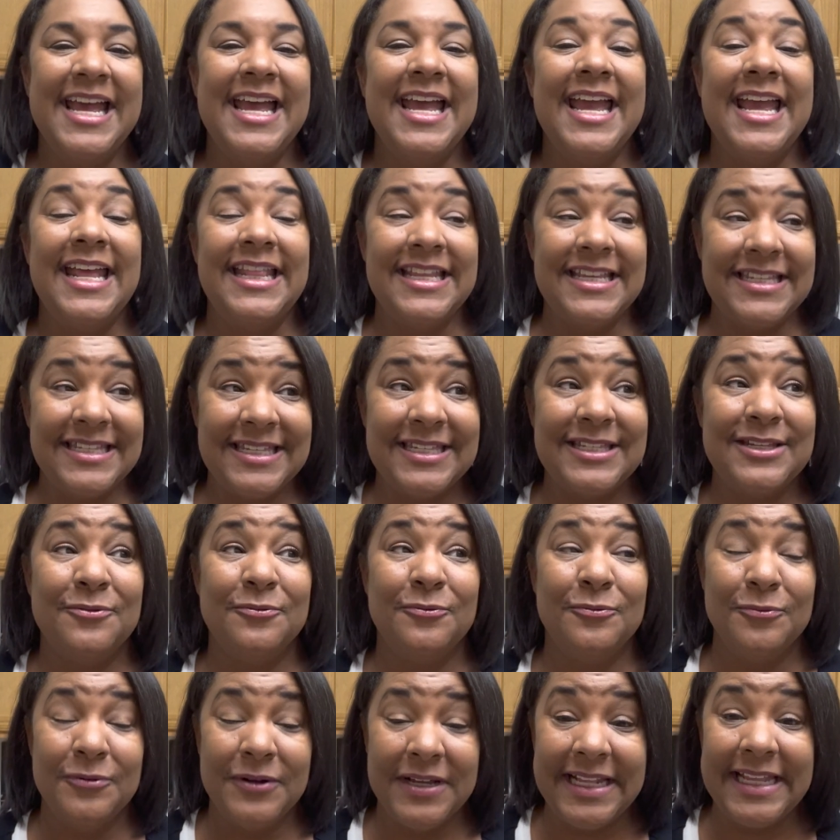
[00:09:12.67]
And this is a
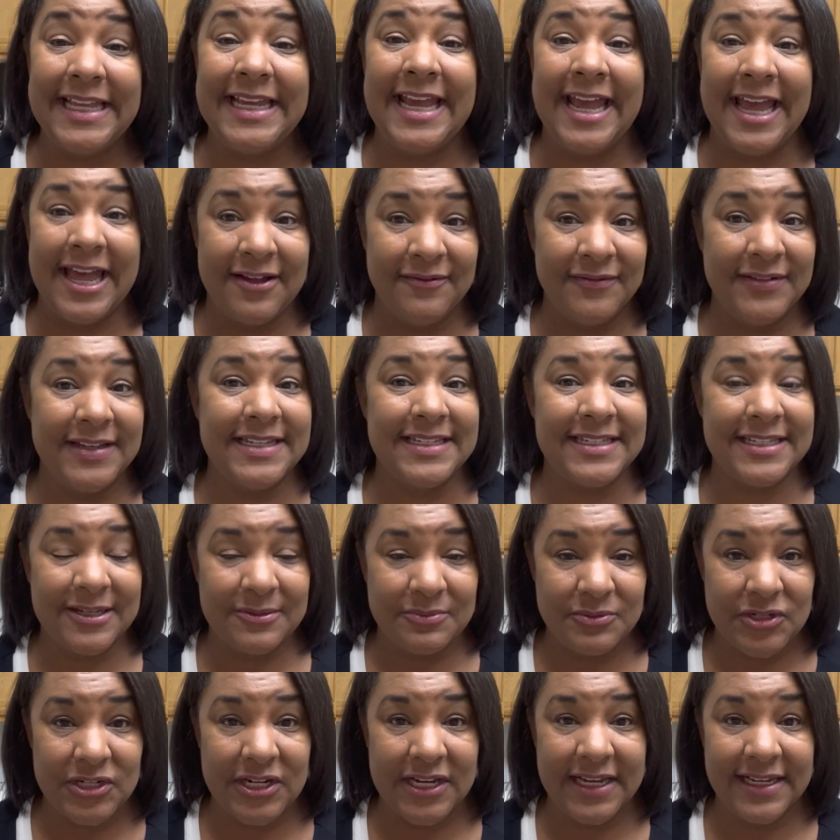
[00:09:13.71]
really heavy
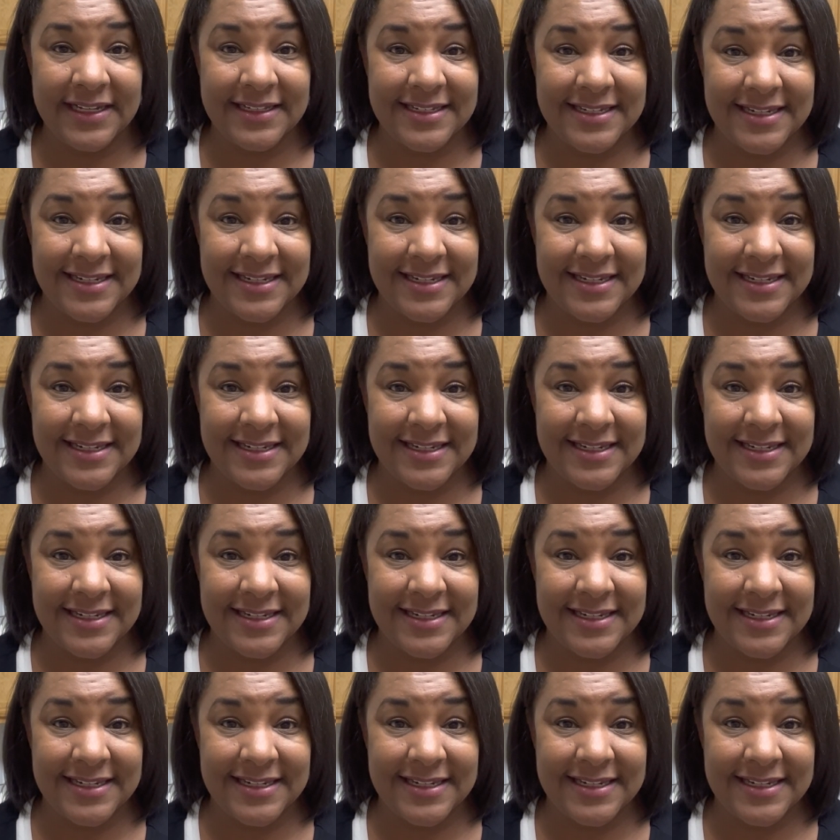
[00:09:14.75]
subject